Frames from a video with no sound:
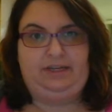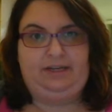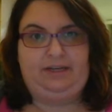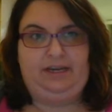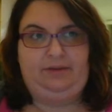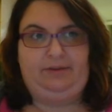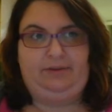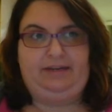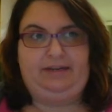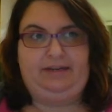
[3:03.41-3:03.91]

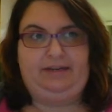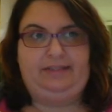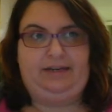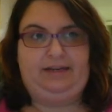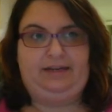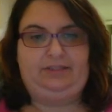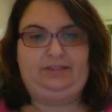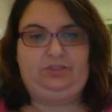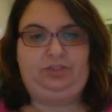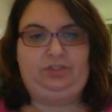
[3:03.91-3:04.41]
Sunday we
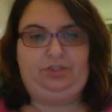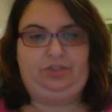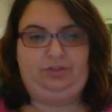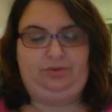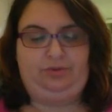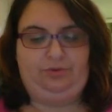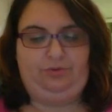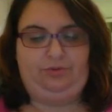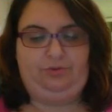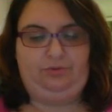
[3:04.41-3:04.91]
decided
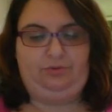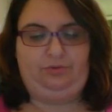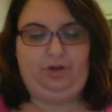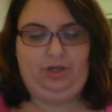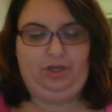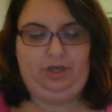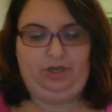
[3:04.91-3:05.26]
to